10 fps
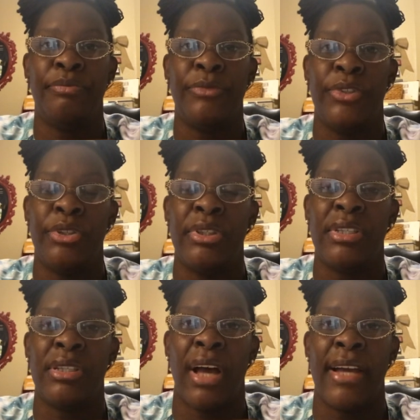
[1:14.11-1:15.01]
do
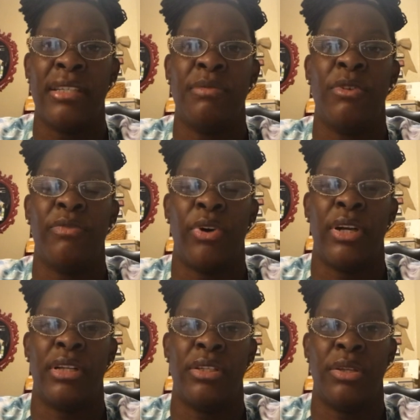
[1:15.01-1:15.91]
decide to move on
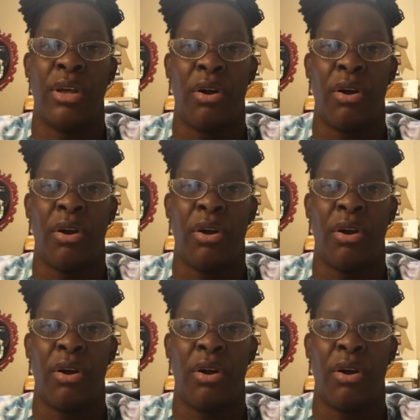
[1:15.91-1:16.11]
into the